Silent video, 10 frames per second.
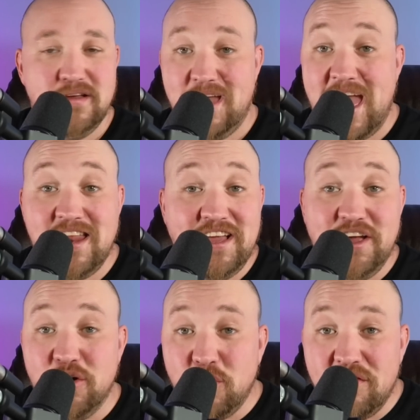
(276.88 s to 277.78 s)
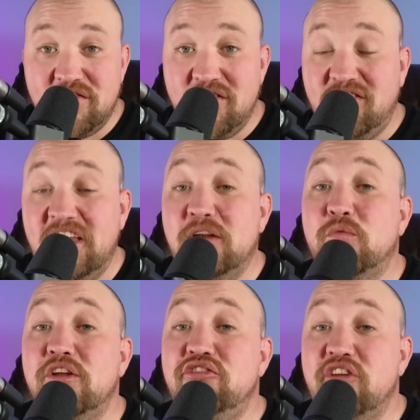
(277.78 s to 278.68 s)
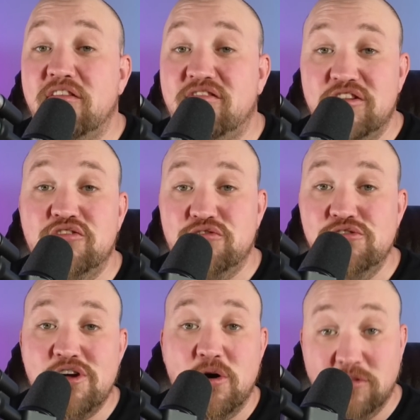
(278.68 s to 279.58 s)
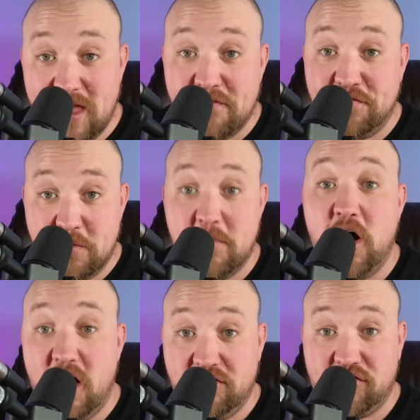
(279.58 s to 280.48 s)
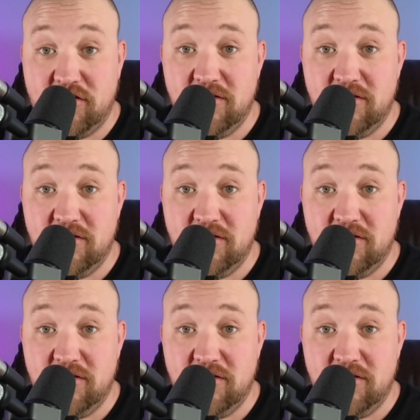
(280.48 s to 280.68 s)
and here was the scene when Justin Trudeau left the mosque.